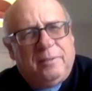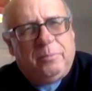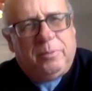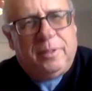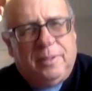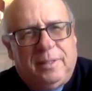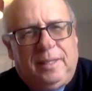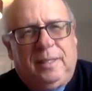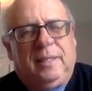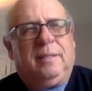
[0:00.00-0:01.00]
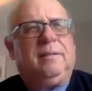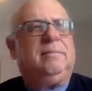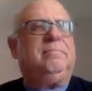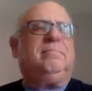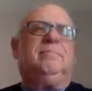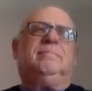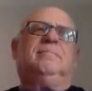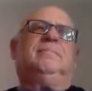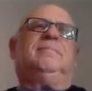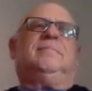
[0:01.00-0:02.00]
was in
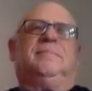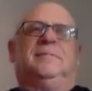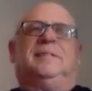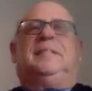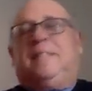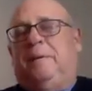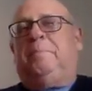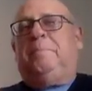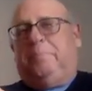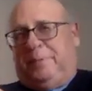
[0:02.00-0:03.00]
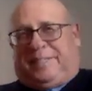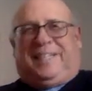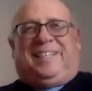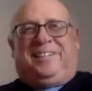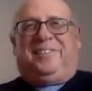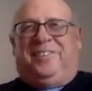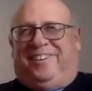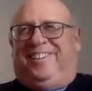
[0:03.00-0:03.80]
some particular